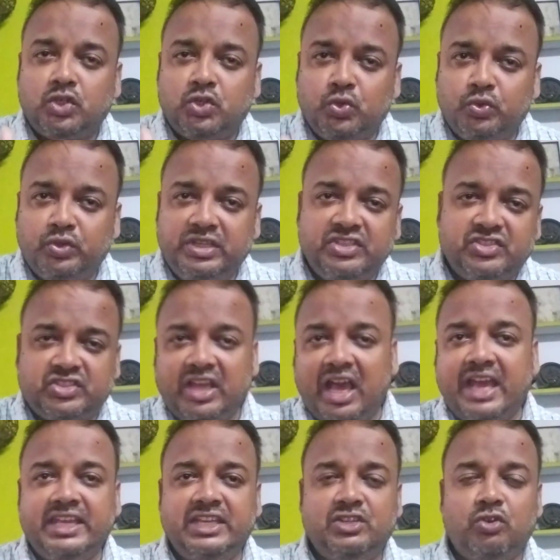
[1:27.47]
to
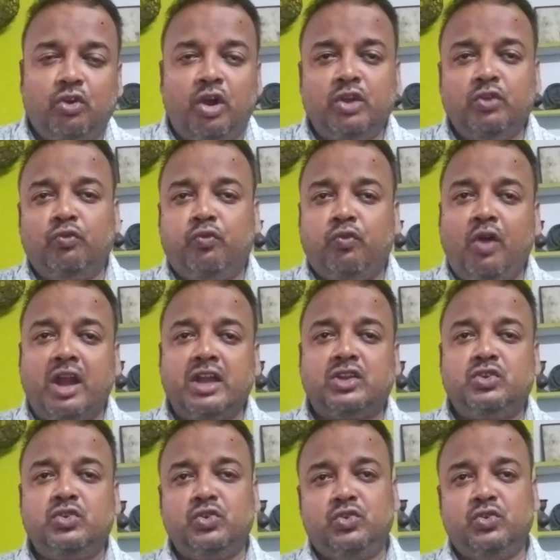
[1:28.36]
decide on what to